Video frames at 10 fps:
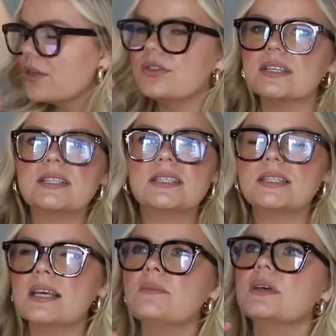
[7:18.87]
The
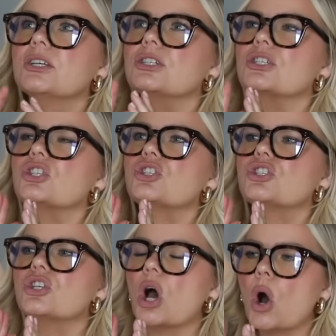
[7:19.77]
stem is
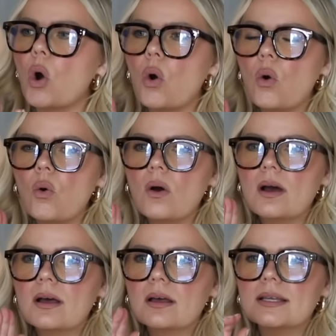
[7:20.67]
just
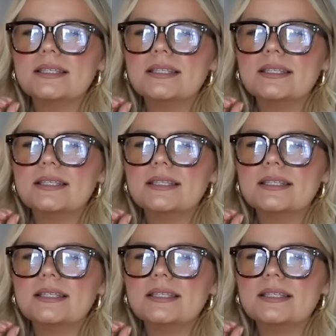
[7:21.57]
so